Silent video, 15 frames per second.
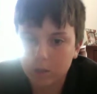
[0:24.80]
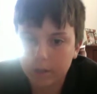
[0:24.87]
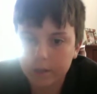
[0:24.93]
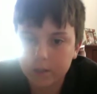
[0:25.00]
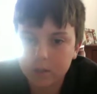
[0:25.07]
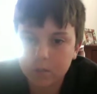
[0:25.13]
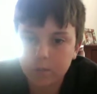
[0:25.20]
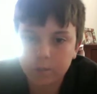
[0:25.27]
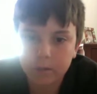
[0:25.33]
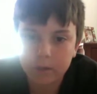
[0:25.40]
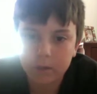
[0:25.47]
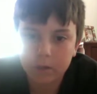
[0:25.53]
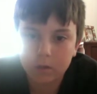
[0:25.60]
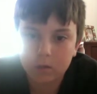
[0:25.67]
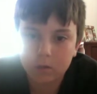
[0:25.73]

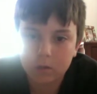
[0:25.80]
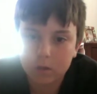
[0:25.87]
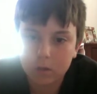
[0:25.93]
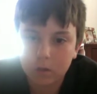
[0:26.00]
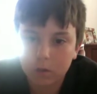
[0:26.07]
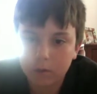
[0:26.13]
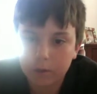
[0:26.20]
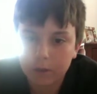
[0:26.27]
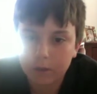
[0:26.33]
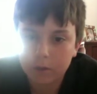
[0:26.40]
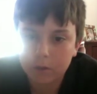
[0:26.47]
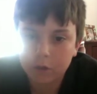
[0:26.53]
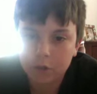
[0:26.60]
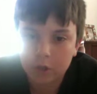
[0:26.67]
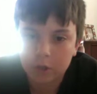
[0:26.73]
splitters and all that
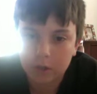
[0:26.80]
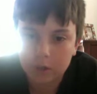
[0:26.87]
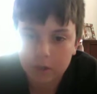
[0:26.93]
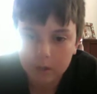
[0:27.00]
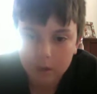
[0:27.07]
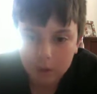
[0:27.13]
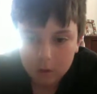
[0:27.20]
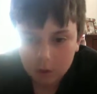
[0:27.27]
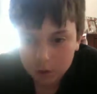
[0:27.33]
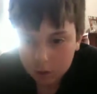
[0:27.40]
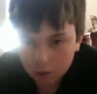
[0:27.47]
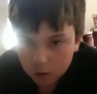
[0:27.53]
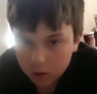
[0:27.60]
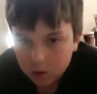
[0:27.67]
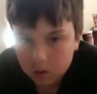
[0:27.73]
junk.
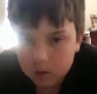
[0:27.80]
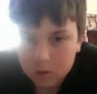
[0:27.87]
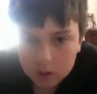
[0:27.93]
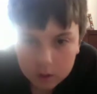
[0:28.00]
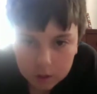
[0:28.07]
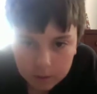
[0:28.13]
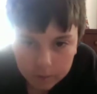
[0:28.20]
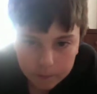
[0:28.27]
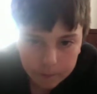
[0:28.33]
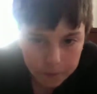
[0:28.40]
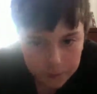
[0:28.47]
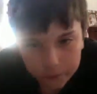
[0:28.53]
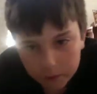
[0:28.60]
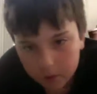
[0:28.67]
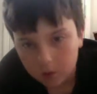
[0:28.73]
So
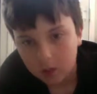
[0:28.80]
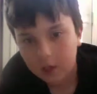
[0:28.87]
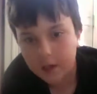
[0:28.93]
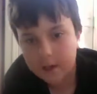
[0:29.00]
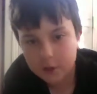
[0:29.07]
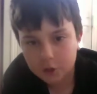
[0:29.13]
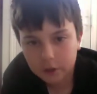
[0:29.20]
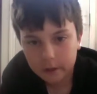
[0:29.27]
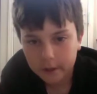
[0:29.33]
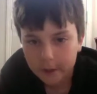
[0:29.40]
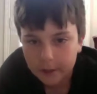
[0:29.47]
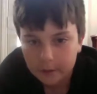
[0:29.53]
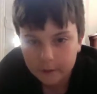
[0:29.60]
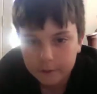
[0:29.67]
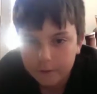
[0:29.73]
I actually
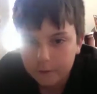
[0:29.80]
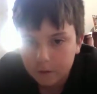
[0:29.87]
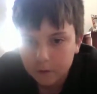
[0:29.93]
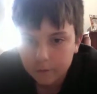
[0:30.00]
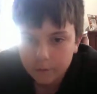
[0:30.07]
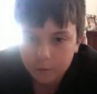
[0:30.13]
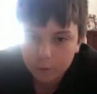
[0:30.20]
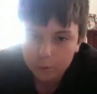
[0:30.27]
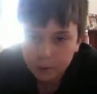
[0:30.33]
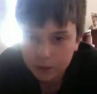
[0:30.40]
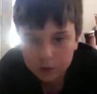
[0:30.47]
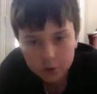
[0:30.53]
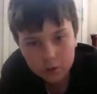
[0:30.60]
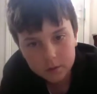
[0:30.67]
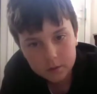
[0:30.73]
have a few
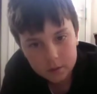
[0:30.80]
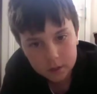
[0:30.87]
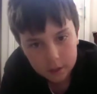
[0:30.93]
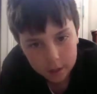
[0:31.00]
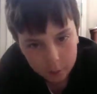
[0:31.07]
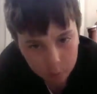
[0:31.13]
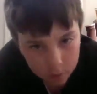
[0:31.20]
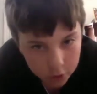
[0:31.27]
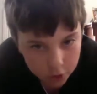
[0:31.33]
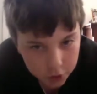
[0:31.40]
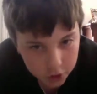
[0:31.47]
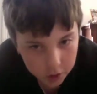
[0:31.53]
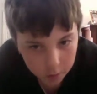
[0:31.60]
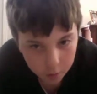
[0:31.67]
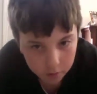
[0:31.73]
pitches that I want to
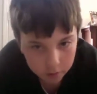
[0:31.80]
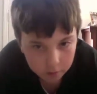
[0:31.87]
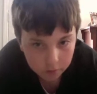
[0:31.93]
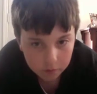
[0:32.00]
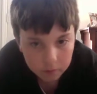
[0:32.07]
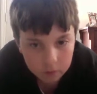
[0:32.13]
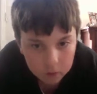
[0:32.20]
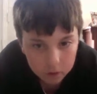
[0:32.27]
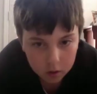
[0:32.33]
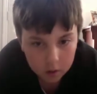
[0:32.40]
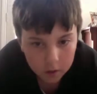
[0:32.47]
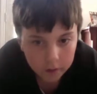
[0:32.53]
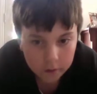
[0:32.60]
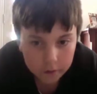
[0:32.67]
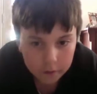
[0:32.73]
share with you.
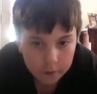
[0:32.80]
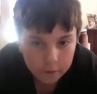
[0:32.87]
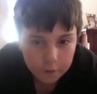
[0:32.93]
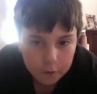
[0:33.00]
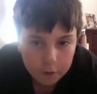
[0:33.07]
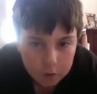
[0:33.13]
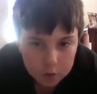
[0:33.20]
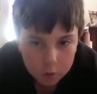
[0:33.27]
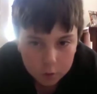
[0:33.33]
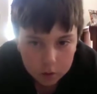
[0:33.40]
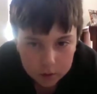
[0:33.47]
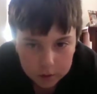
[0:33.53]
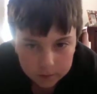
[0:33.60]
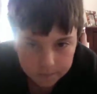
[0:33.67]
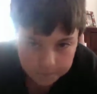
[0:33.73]
The first
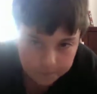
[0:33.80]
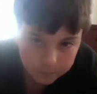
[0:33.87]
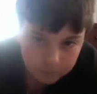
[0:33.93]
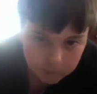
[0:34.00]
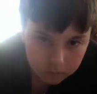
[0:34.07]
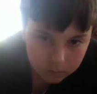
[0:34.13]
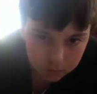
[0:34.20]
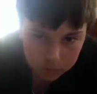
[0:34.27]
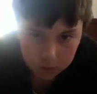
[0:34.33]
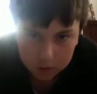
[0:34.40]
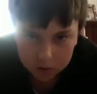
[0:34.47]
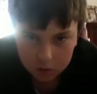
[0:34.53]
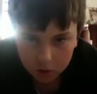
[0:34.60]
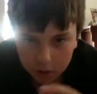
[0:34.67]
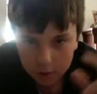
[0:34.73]
one,
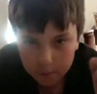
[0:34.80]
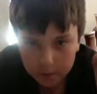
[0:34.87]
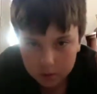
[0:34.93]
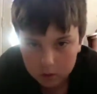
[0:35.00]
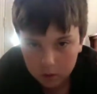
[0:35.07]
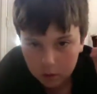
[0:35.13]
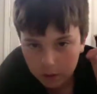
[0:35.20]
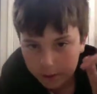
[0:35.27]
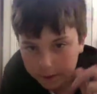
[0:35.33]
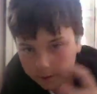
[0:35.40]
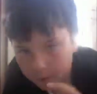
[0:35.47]
sorry about the light in